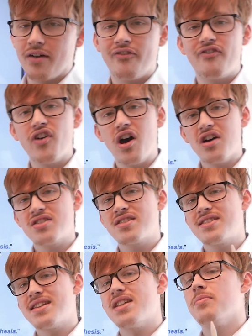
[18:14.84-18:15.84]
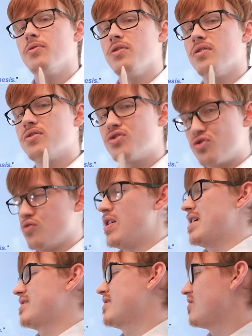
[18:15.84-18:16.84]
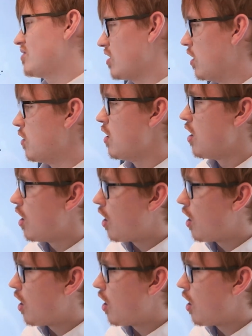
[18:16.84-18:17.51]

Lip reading: a first syllable stress. So